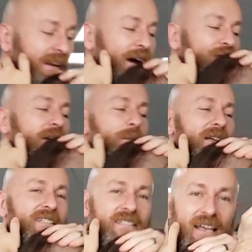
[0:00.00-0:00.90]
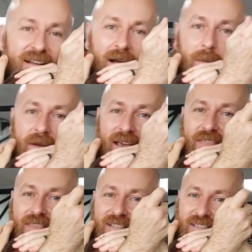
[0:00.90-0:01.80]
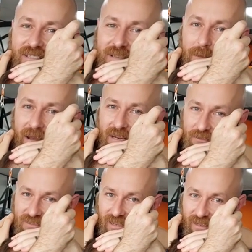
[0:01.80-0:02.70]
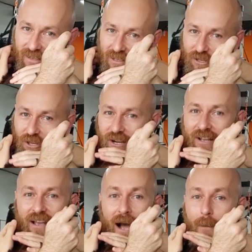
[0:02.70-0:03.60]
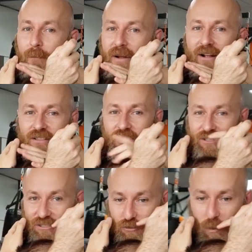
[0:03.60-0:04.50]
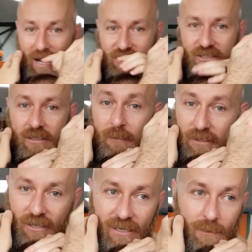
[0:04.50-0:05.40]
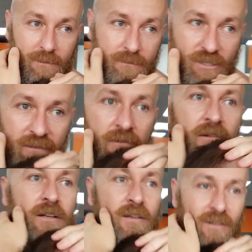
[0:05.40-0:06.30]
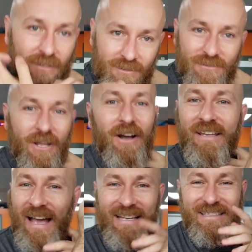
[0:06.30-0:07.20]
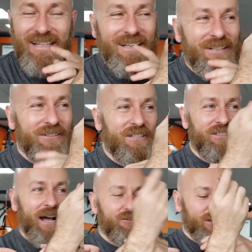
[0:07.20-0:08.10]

Now, if he picks his head up, and this is in the back of his head, look, I'm bet, look, did you watch? Pick your head up, Jay? No, yeah, he's, listen, I'll